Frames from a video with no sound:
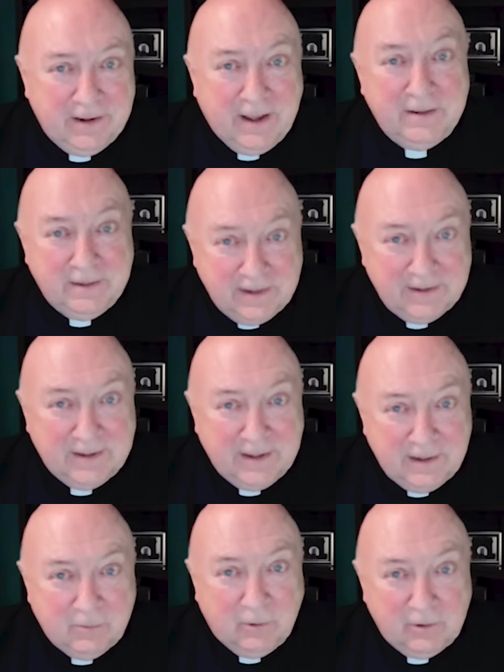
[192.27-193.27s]
And indeed,
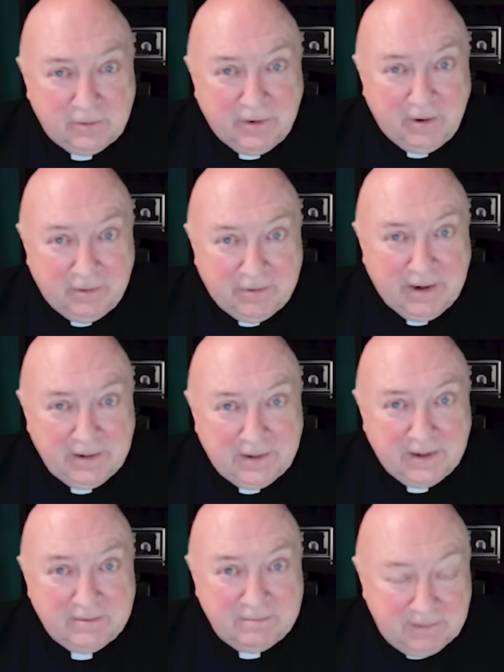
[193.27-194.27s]
it was verified
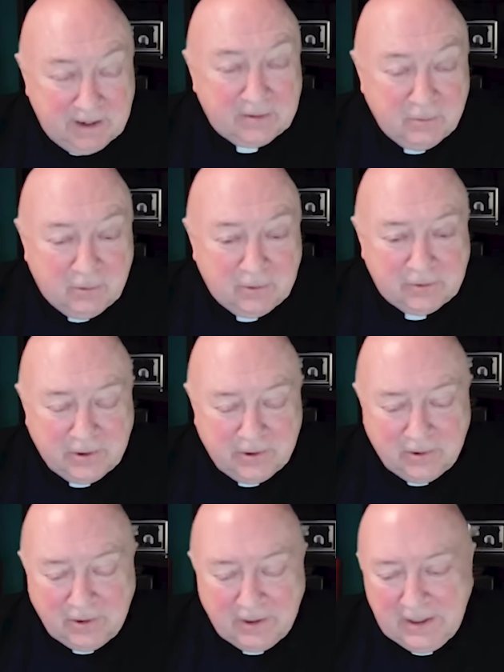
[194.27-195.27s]
that, yes, it was
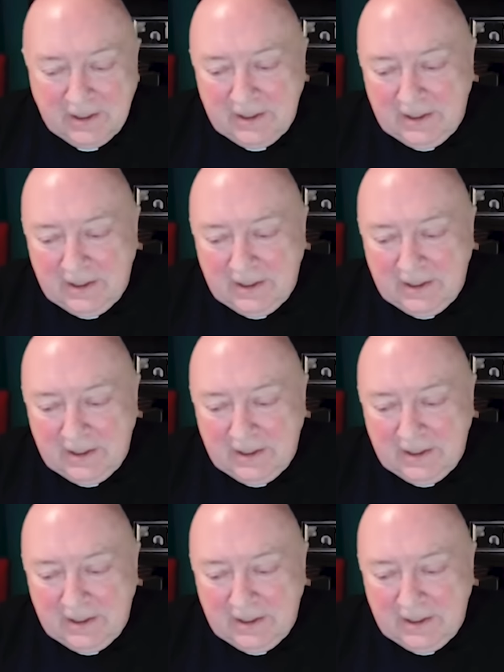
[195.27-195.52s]
true.